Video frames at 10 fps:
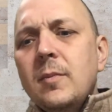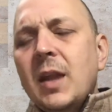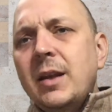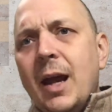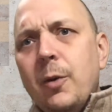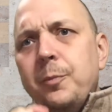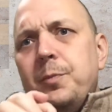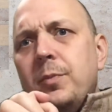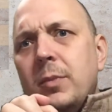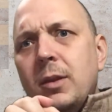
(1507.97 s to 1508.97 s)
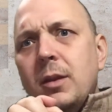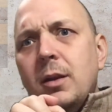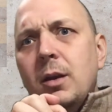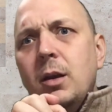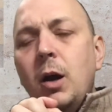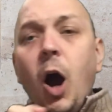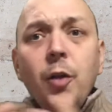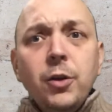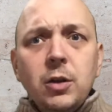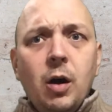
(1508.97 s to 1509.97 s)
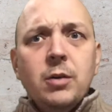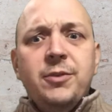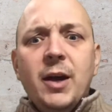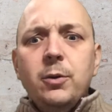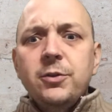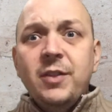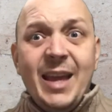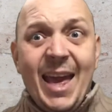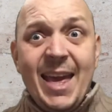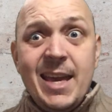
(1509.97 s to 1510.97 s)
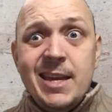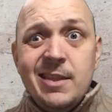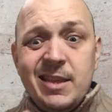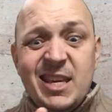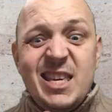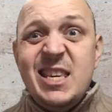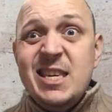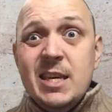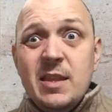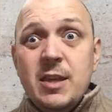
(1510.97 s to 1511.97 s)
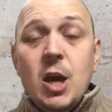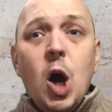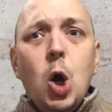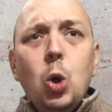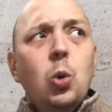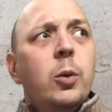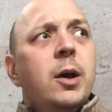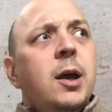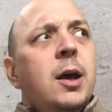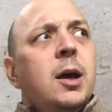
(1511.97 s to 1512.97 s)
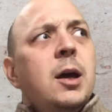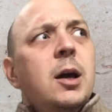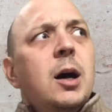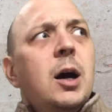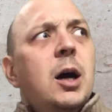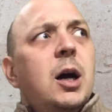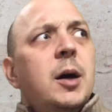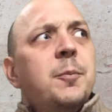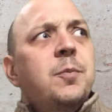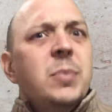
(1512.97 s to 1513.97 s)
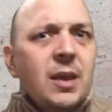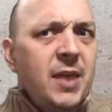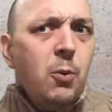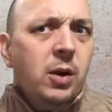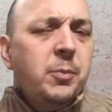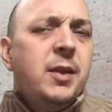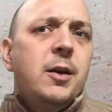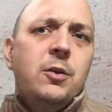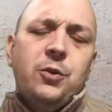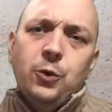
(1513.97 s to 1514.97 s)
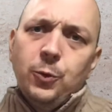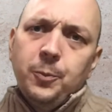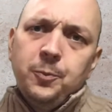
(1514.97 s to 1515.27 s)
Now, other long vowels, the A, the E, the O, they want to be there too.